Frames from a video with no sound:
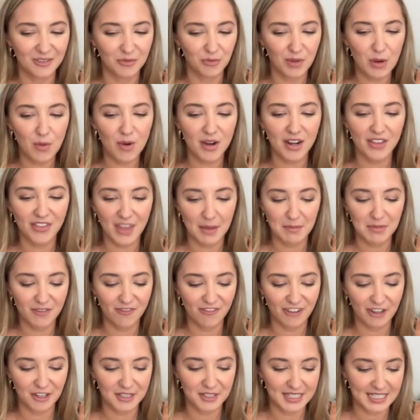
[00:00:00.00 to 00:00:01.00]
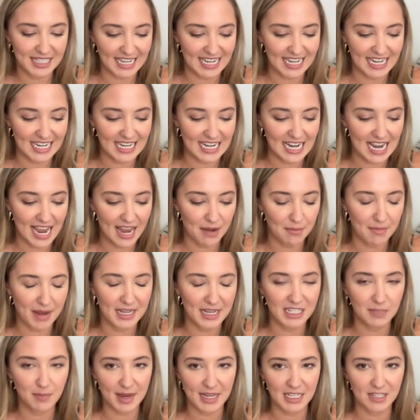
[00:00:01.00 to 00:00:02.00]
we wanted them to feel seen and make
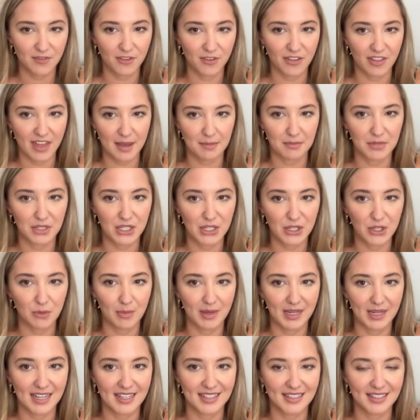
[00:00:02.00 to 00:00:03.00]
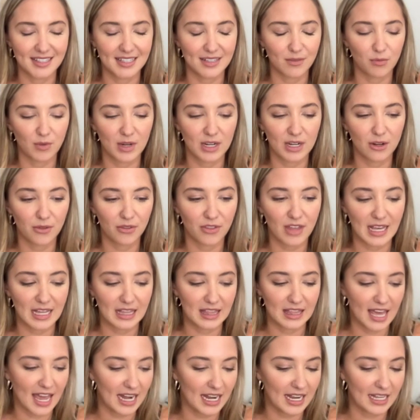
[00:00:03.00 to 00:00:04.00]
space for them too, because we don't think
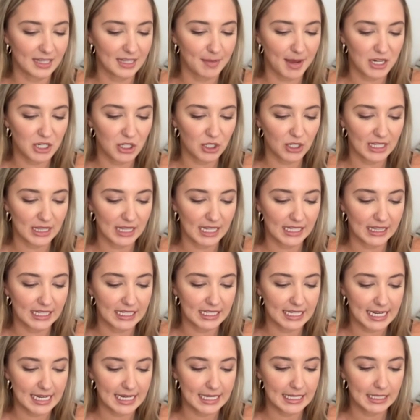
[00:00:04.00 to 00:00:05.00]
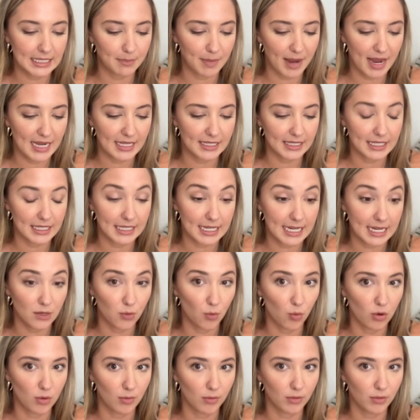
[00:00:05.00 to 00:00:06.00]
that, especially in like the teen space, the teen